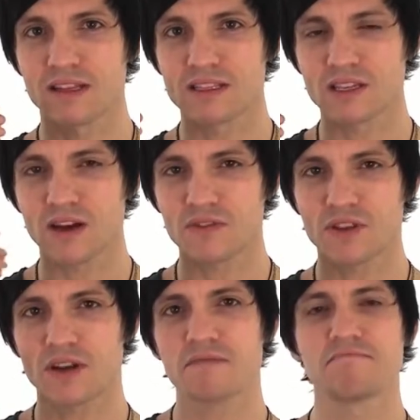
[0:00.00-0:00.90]
softer
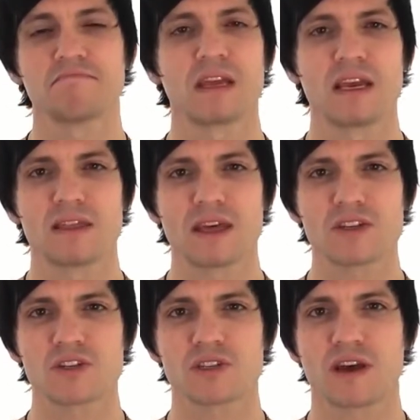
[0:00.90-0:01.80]
there,
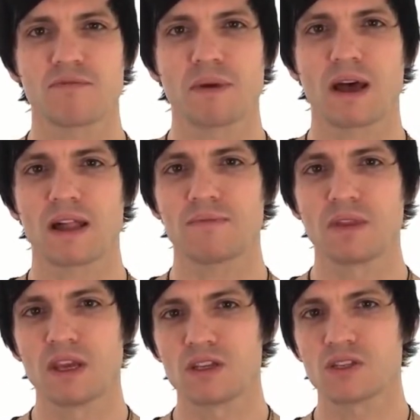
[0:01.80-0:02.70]
that's your soft palate.
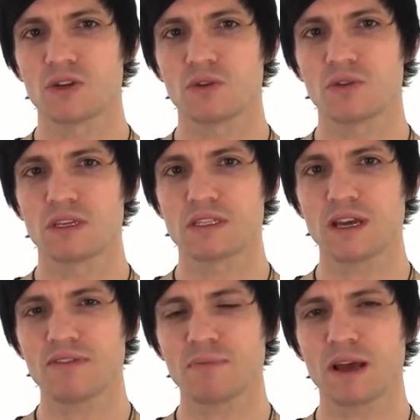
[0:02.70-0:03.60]
So the
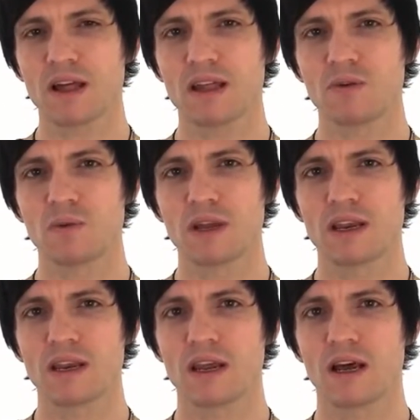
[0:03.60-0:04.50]
soft palate,
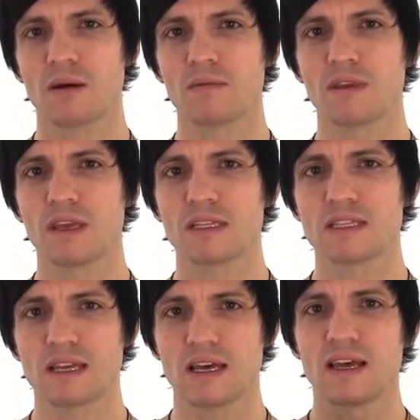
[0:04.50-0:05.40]
when it's
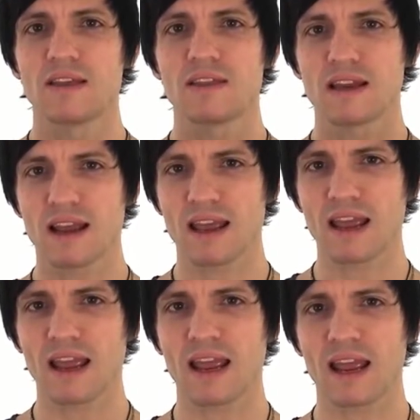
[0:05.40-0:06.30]
that
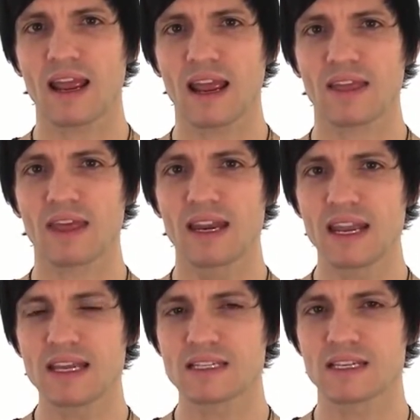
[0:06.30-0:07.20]

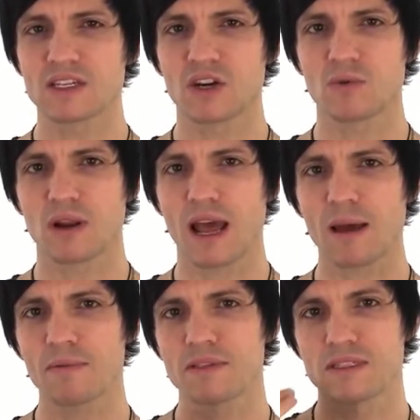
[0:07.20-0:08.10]
nasally tone, what
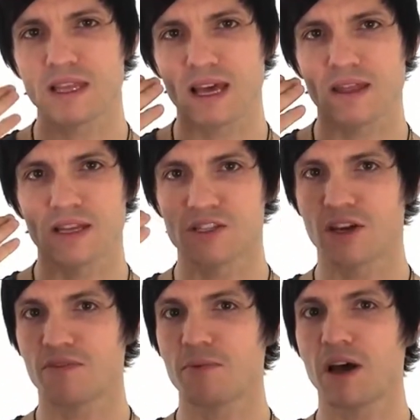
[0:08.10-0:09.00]
happens is that
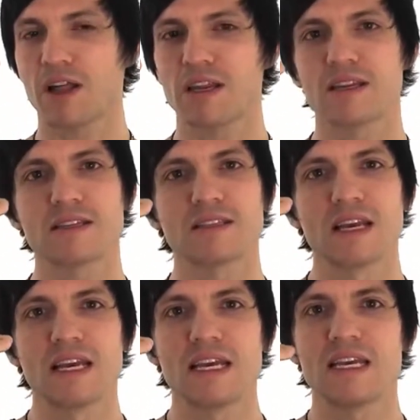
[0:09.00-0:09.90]
soft palate
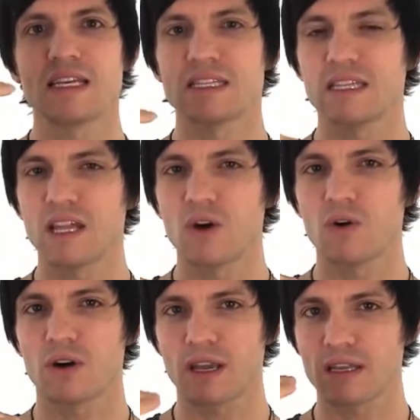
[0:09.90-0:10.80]
is
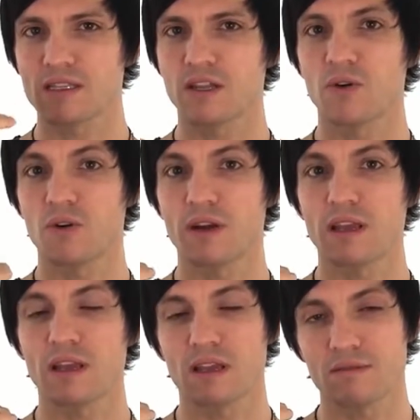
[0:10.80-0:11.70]
lowering. It's
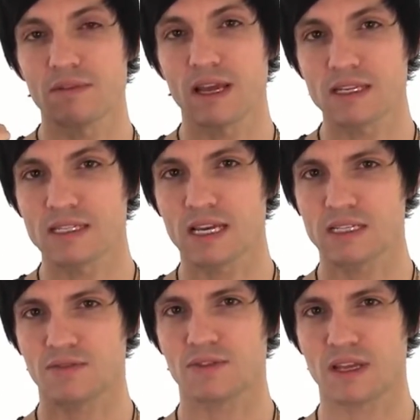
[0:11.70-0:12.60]
lowering
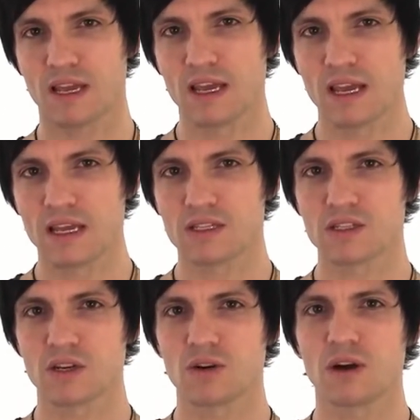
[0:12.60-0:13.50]
excessively. And
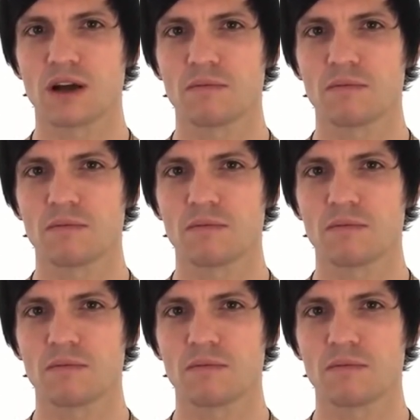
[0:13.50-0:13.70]
so